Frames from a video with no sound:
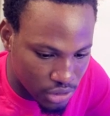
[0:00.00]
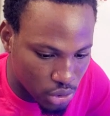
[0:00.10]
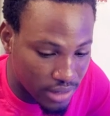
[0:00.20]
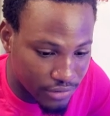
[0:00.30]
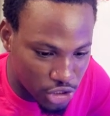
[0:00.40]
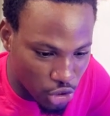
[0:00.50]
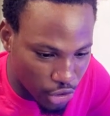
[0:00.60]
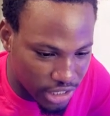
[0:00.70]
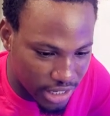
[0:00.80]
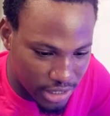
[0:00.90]
So if it's
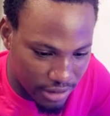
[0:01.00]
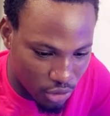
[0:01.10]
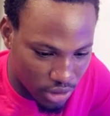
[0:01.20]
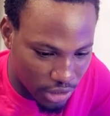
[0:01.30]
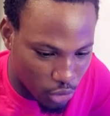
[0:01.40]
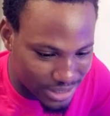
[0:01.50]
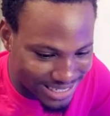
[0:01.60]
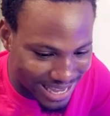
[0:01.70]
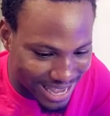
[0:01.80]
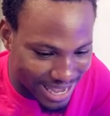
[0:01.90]
not here, you're going to click on
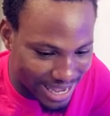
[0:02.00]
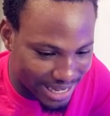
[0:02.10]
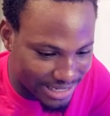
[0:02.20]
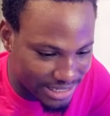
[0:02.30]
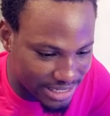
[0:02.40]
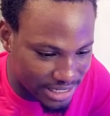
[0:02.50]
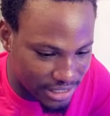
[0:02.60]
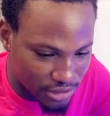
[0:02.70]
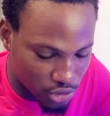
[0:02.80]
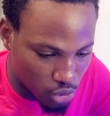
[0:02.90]
scan
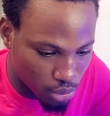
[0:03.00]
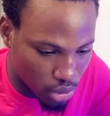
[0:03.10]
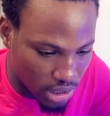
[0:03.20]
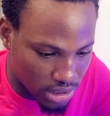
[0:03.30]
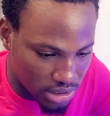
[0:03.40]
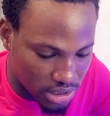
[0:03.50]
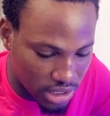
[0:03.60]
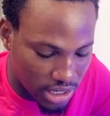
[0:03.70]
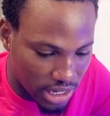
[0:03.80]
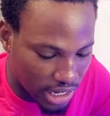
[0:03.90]
new brokers
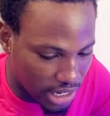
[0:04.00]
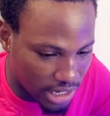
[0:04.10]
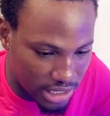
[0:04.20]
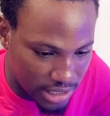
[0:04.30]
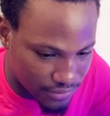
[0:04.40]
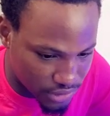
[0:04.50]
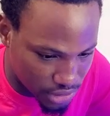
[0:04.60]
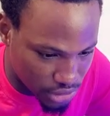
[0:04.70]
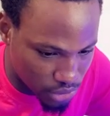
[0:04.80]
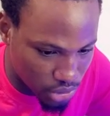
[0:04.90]
and if
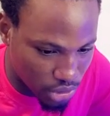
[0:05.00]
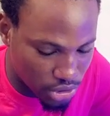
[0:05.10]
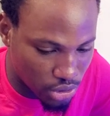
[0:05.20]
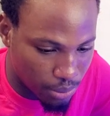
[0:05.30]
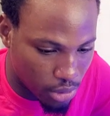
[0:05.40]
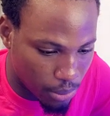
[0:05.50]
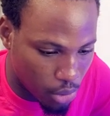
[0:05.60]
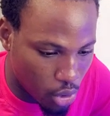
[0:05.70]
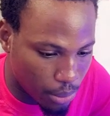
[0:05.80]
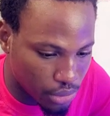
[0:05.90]
still does not
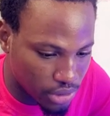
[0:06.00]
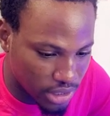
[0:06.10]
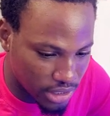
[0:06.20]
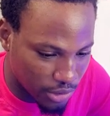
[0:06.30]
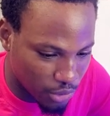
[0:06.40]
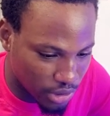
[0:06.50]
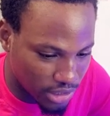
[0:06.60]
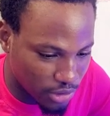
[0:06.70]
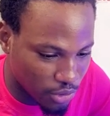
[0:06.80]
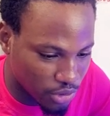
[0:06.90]
pop up then you're going to
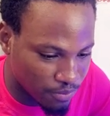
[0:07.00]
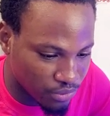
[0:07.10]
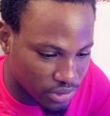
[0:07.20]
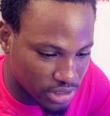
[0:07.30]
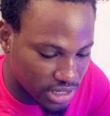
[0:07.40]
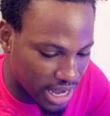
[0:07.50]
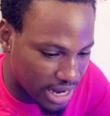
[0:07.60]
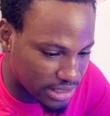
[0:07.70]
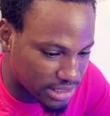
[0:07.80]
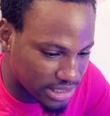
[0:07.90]
click on this
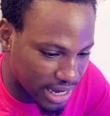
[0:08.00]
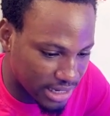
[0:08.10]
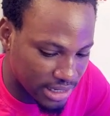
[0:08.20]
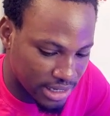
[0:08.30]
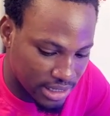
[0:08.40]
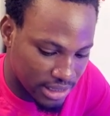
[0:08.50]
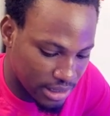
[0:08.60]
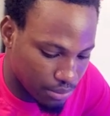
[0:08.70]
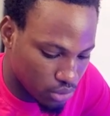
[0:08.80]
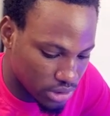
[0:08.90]
add sign
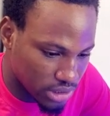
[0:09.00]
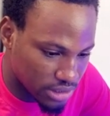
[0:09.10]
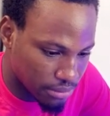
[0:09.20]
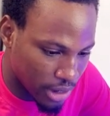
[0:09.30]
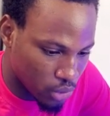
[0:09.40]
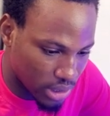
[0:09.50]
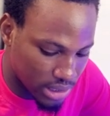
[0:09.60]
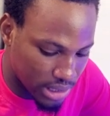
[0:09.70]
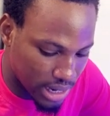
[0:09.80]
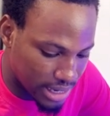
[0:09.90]
and put it
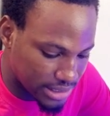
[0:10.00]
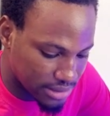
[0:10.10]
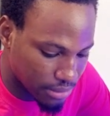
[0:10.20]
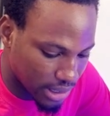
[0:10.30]
manually IC